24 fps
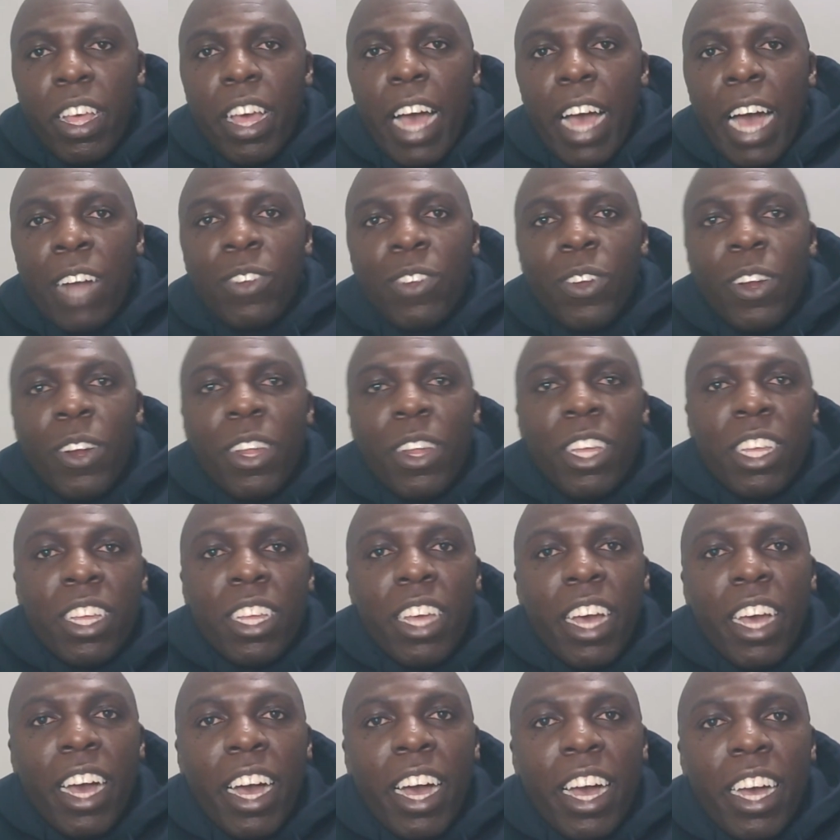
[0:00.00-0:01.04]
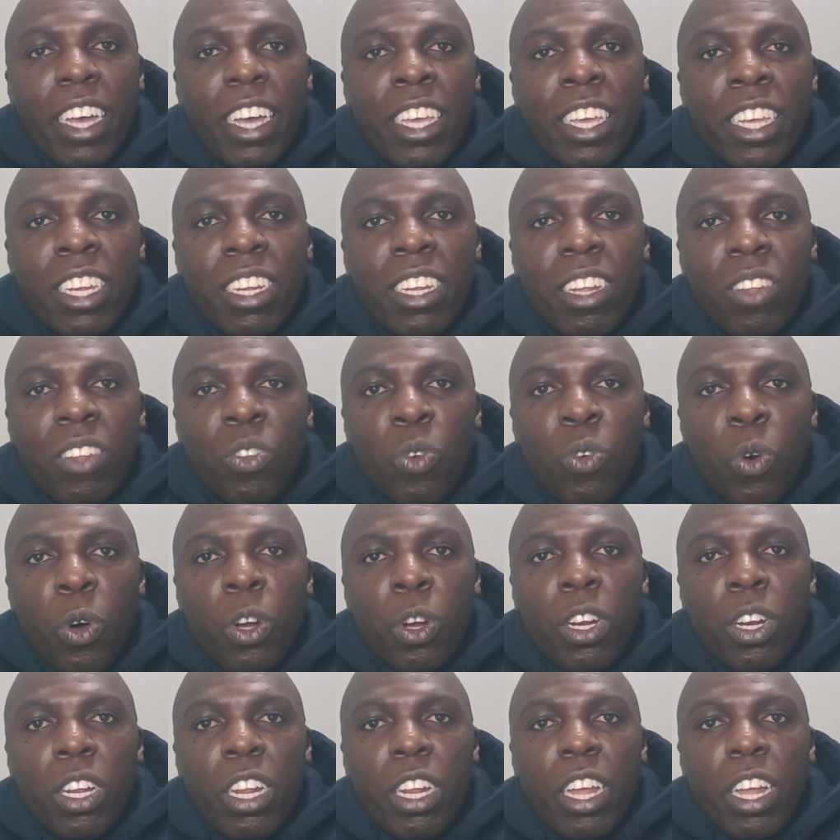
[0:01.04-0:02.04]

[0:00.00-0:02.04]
Actually, Kita scored